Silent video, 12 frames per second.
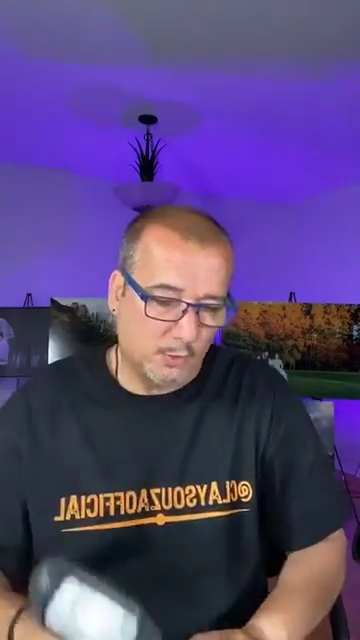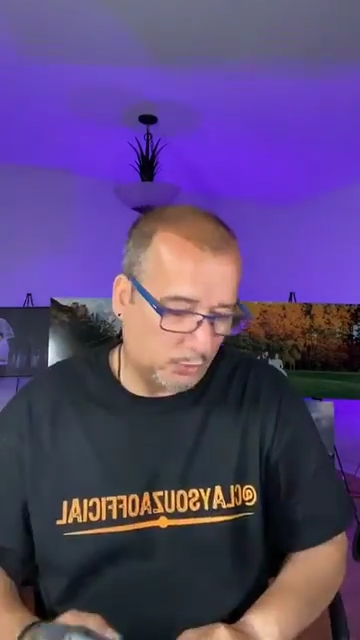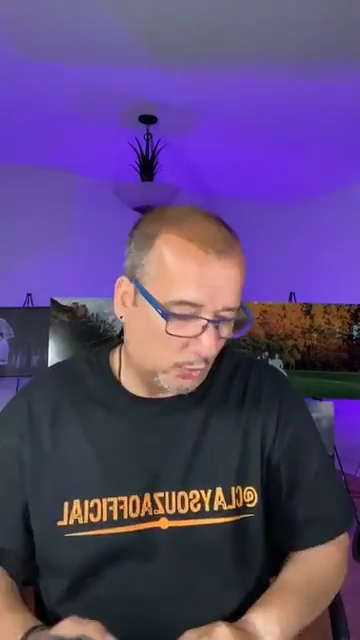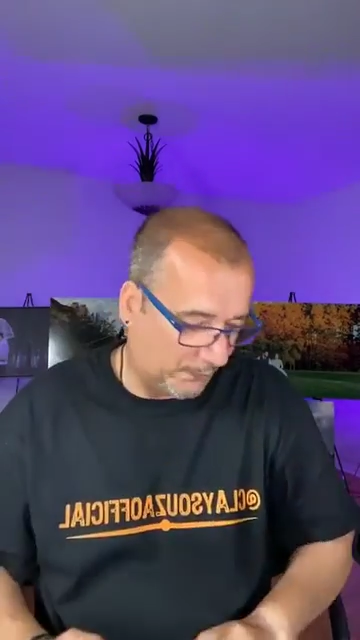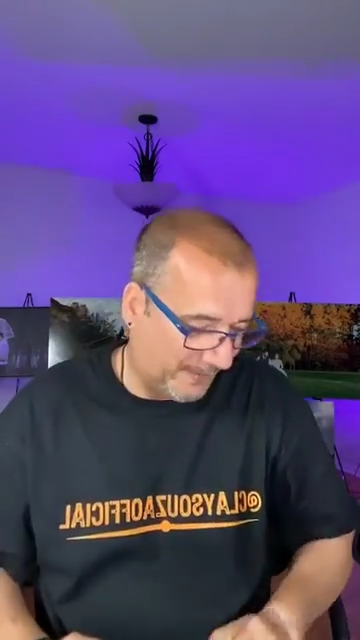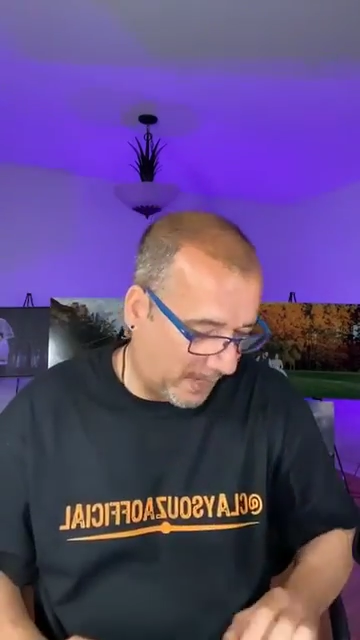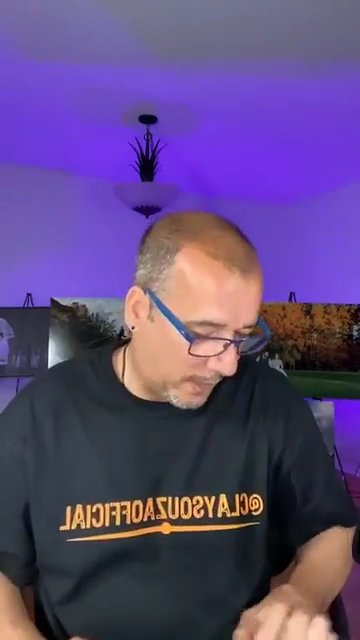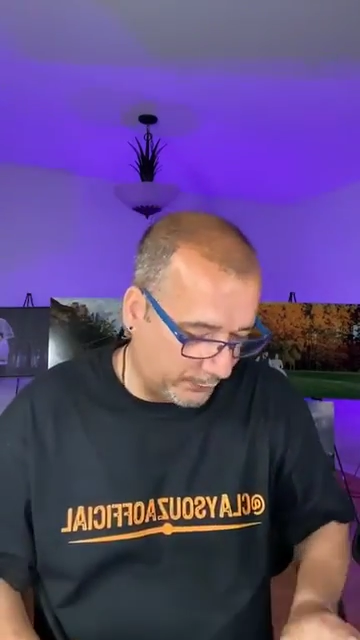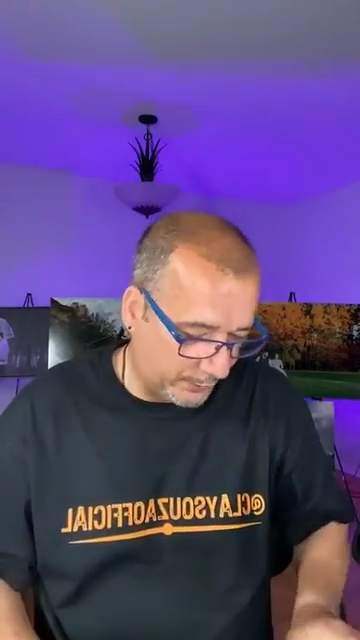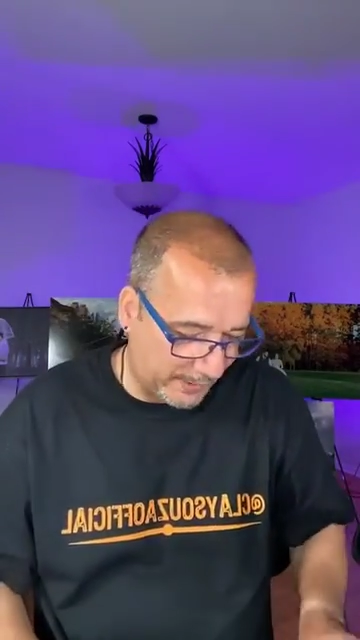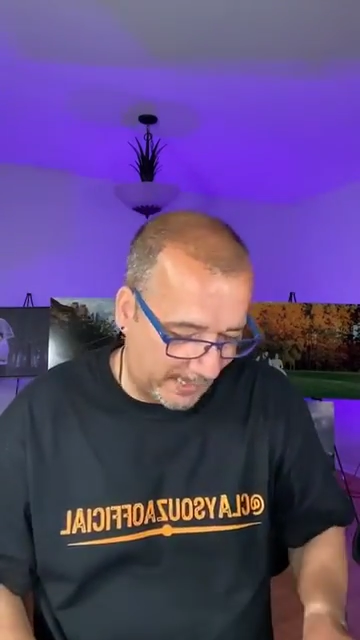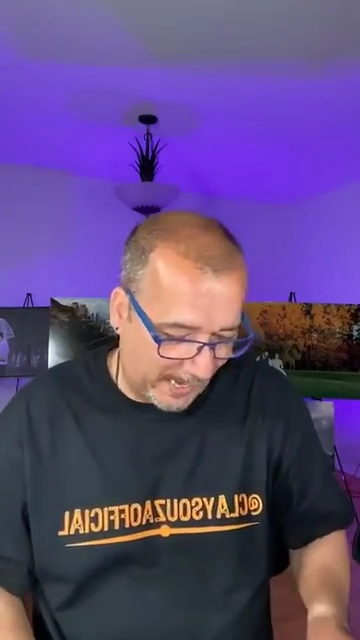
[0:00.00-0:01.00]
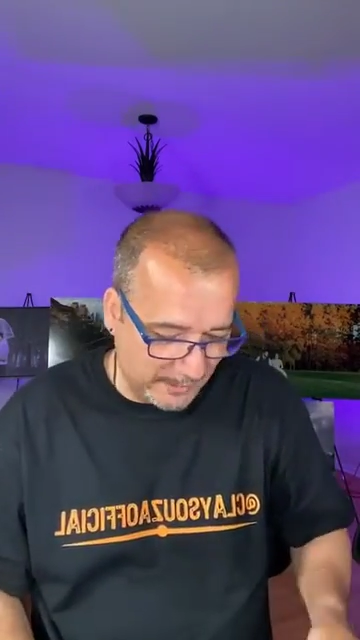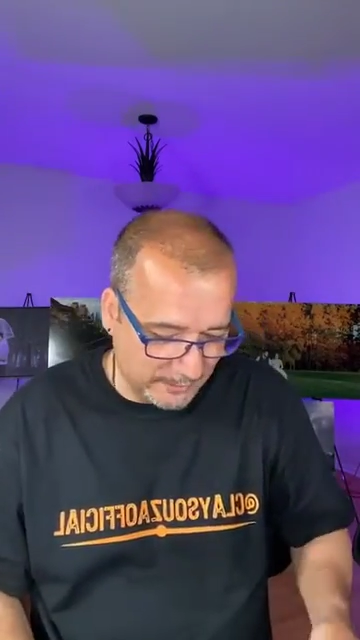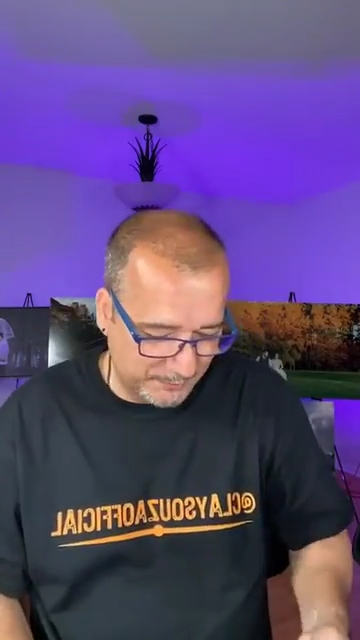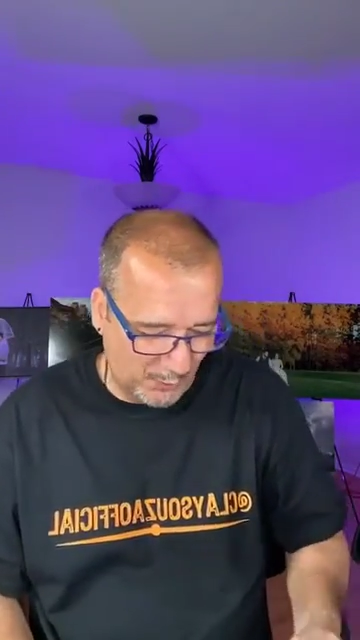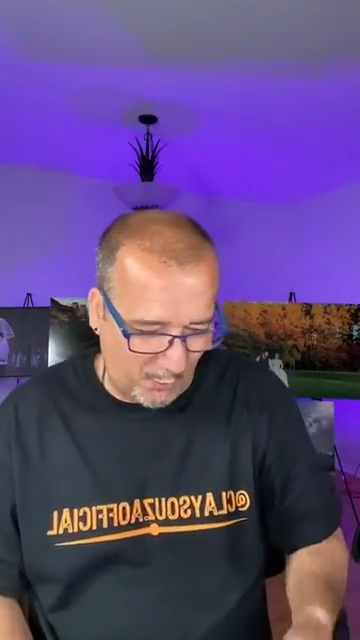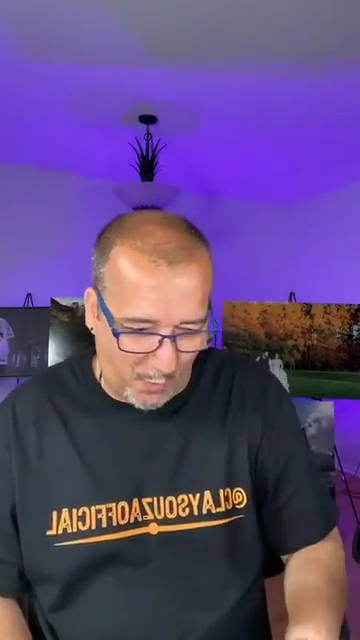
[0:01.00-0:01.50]
So now you're gonna
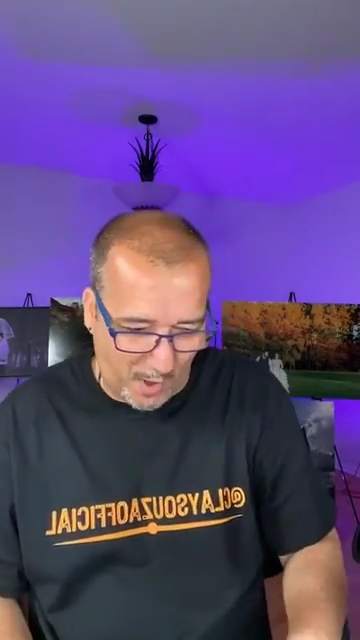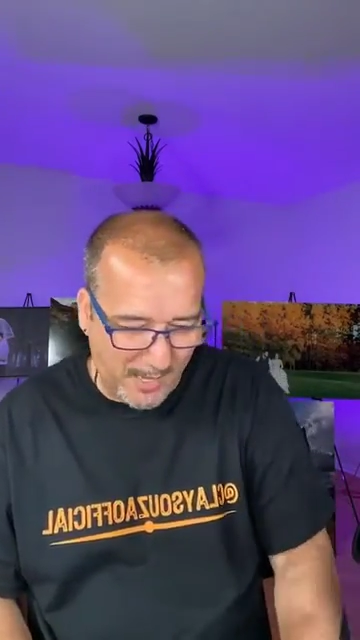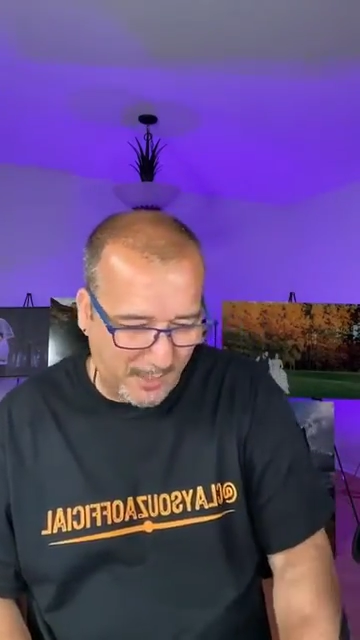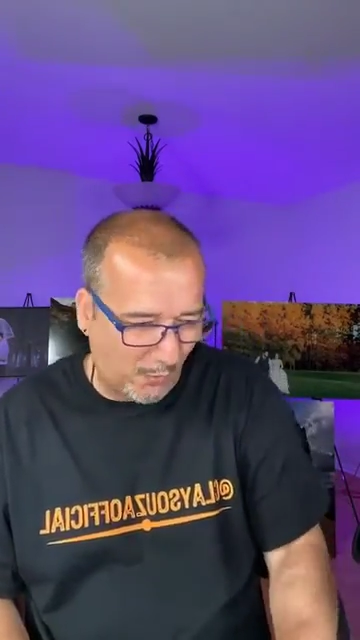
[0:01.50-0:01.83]
ask me why?